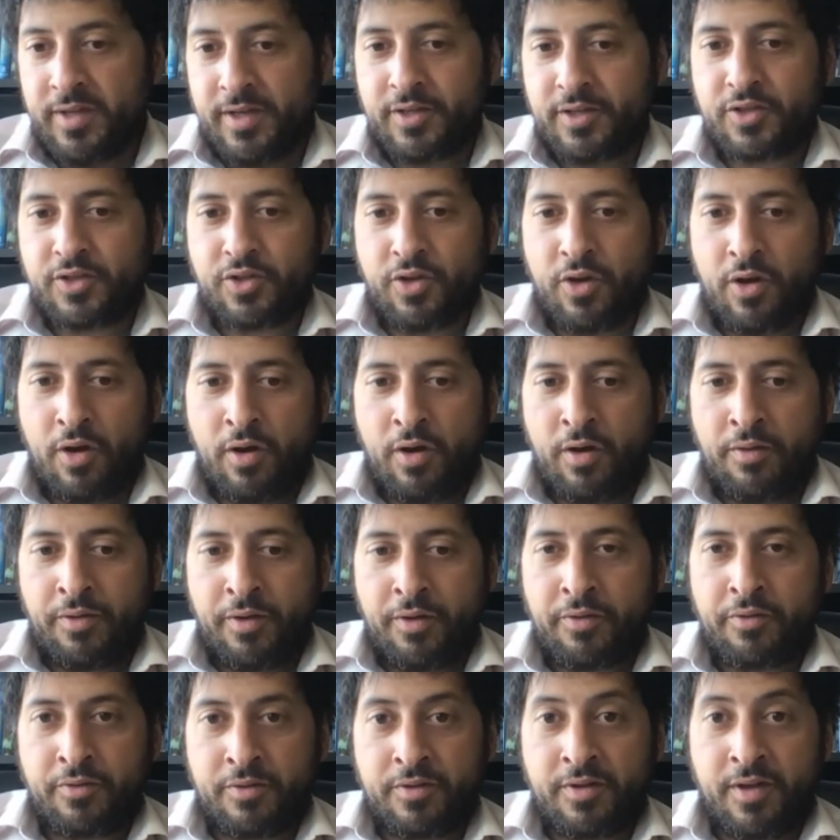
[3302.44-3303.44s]
I saw the
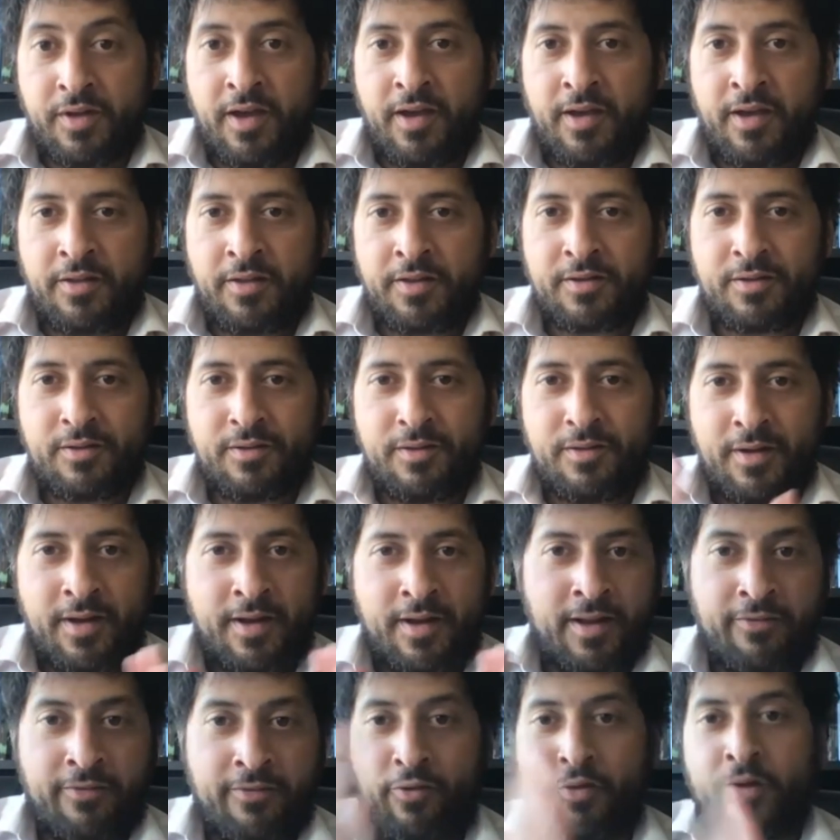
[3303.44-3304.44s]
other day that,
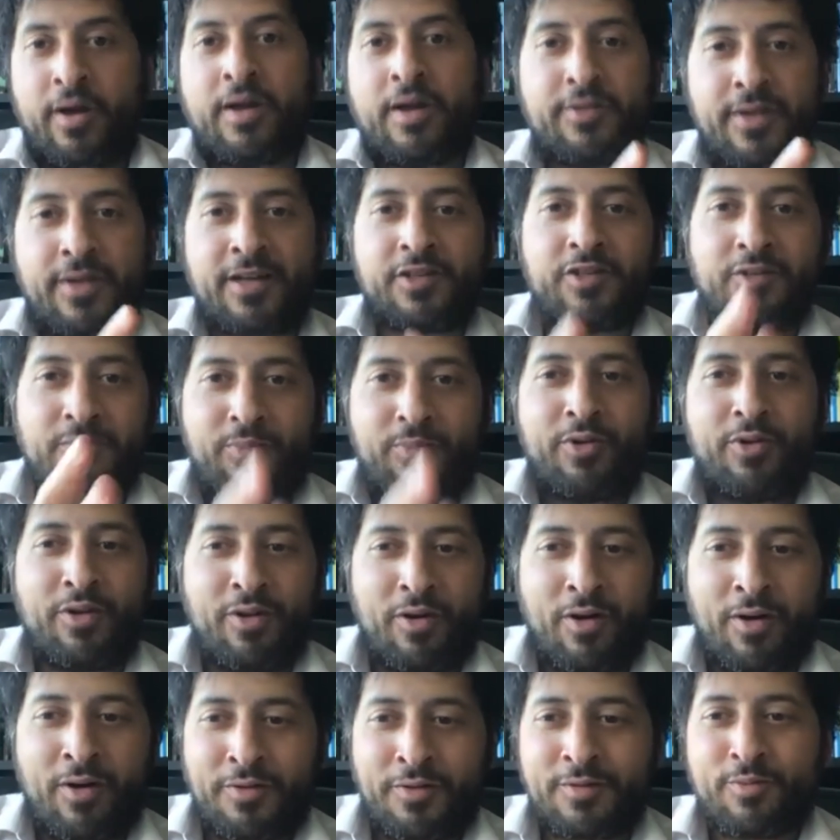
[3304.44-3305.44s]
and I forgot to actually put it
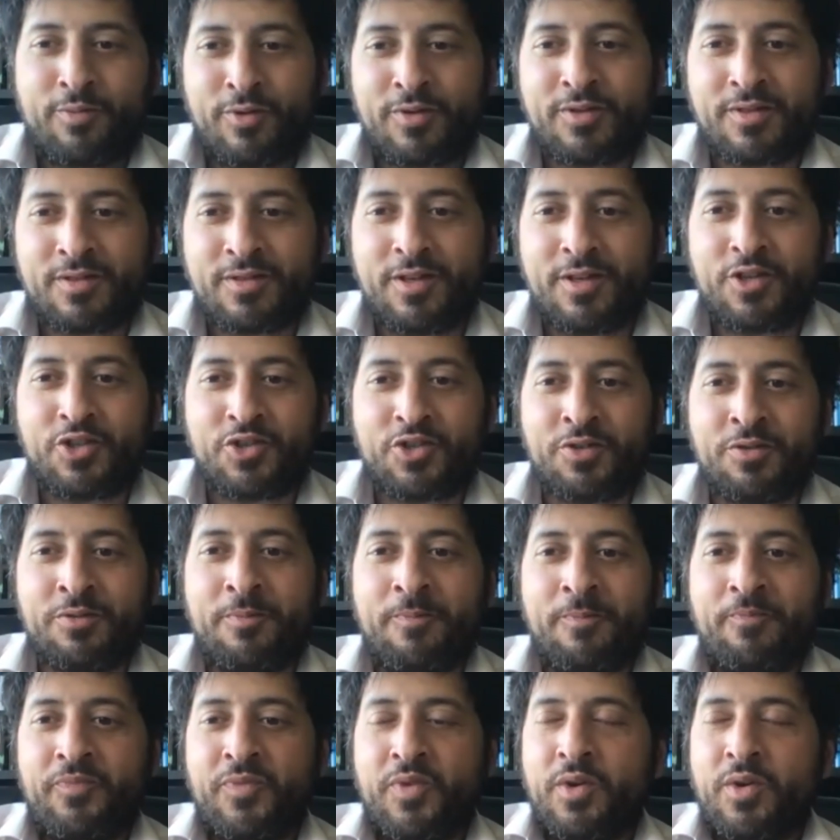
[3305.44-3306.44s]
on this presentation.
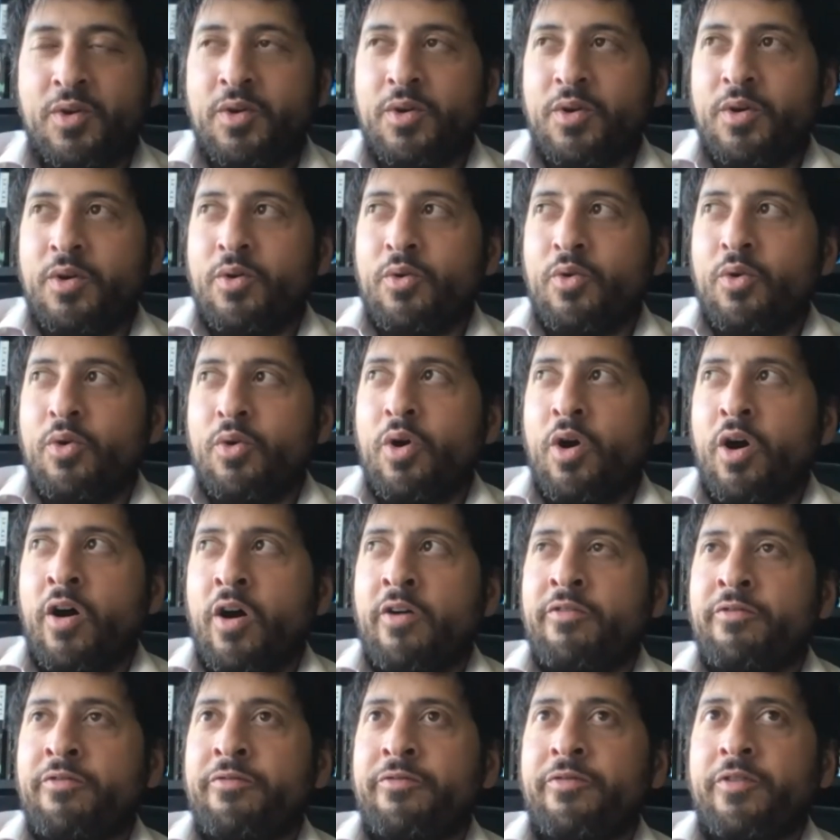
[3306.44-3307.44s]

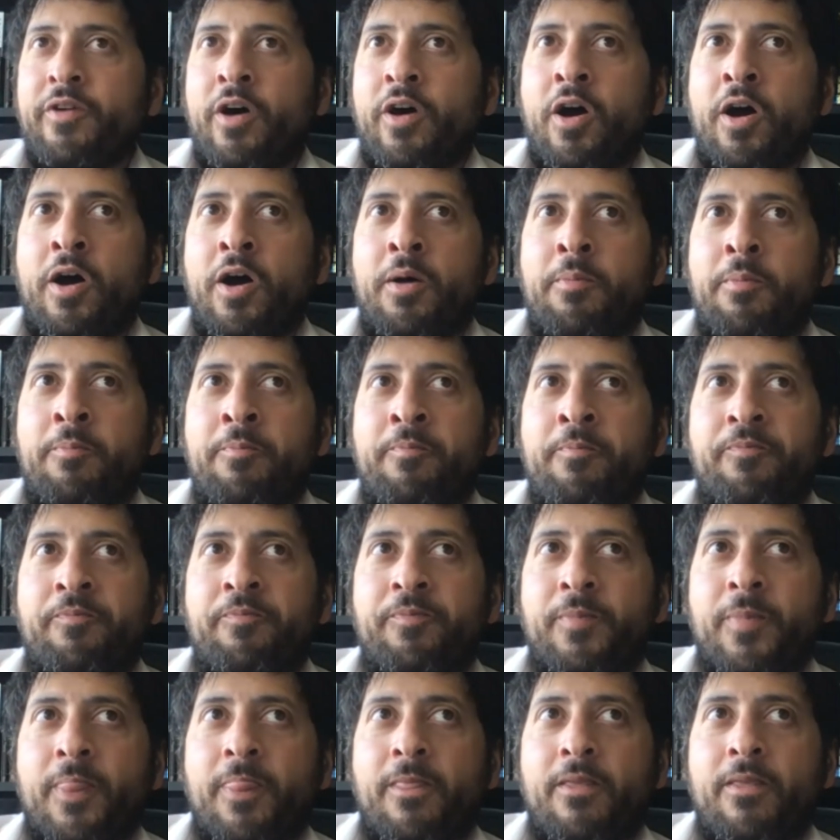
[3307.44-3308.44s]
Of
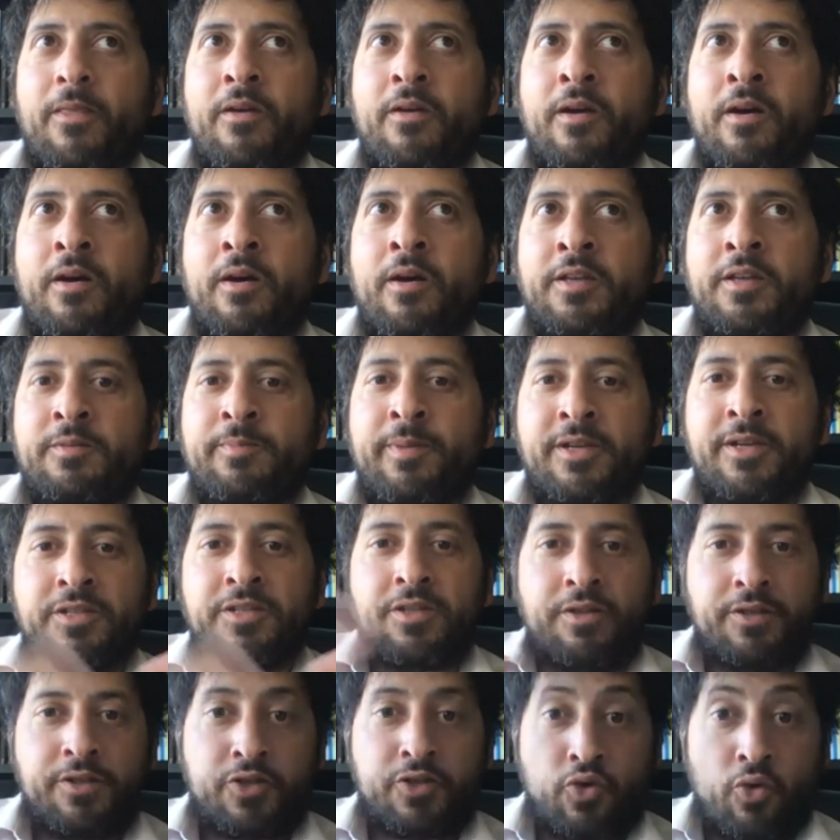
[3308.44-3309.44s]
it's
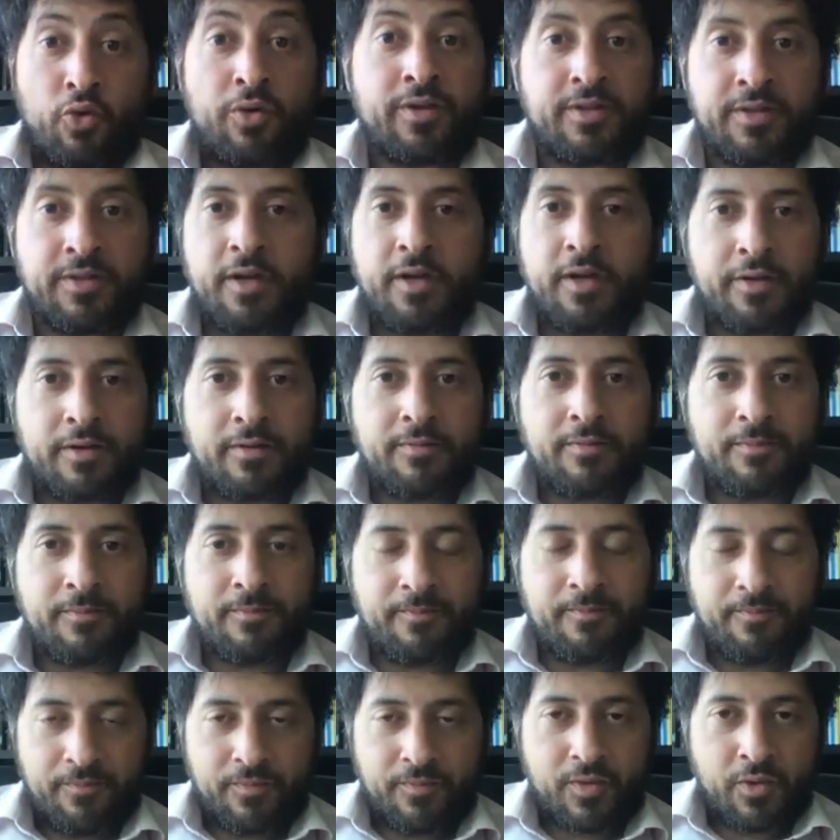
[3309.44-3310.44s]
basically storytelling,
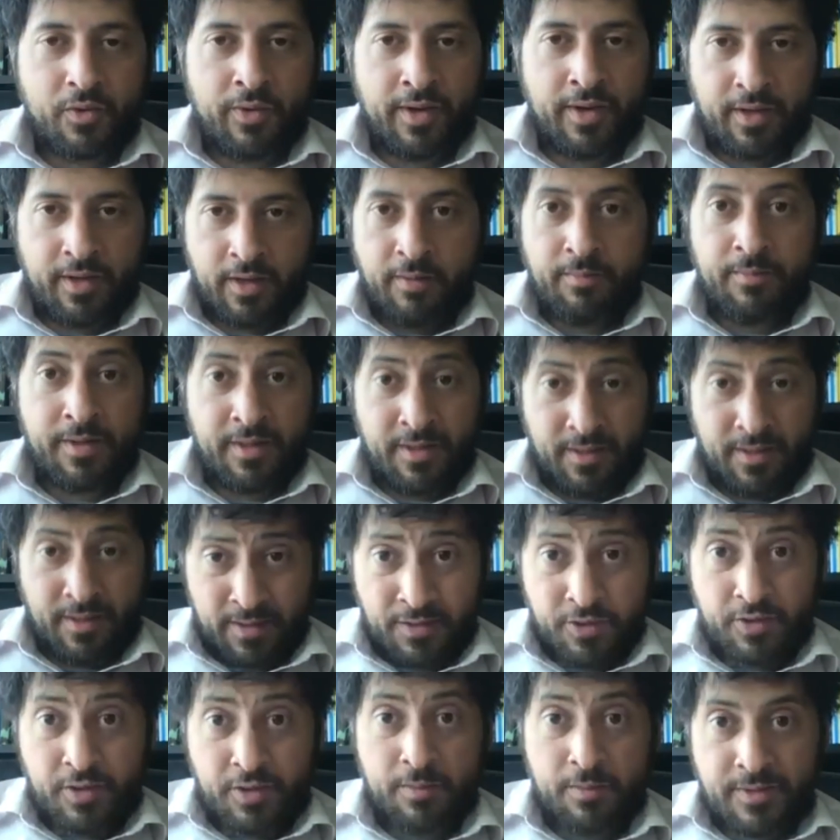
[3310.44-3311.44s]
right? It
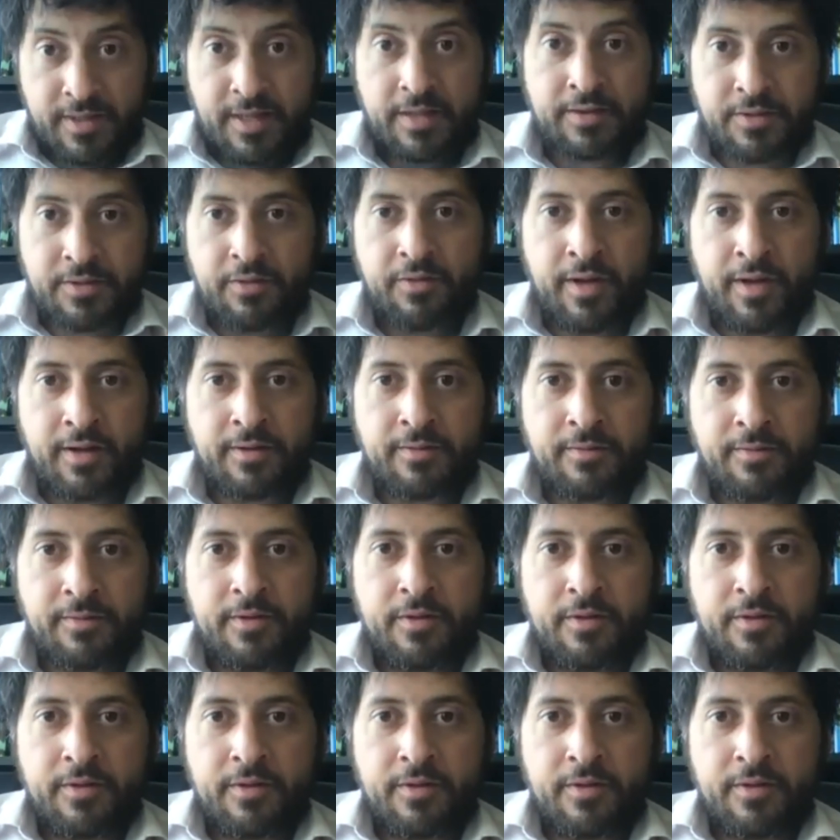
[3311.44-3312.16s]
just comes down to that.